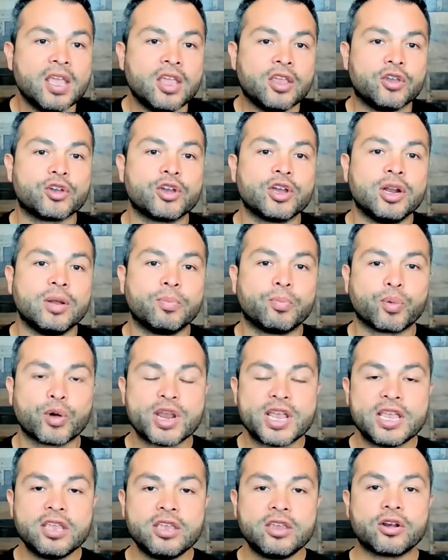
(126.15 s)
You're going to
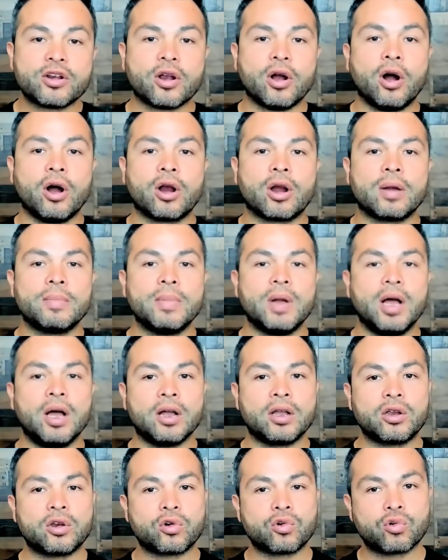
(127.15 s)
bring your arm
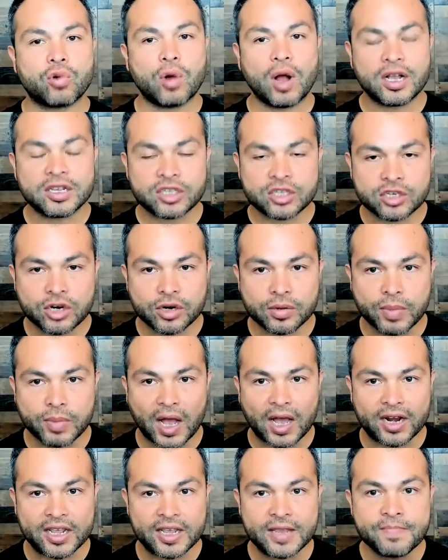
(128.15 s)
across your
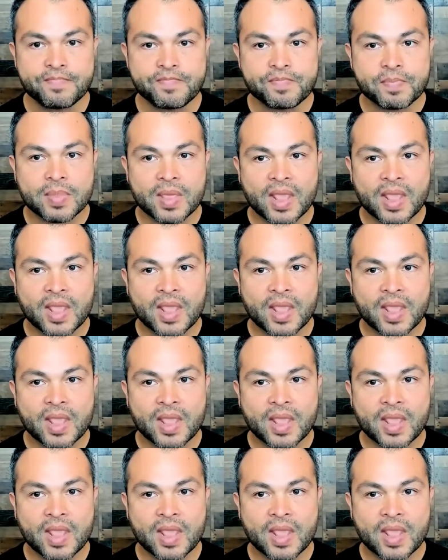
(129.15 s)
body.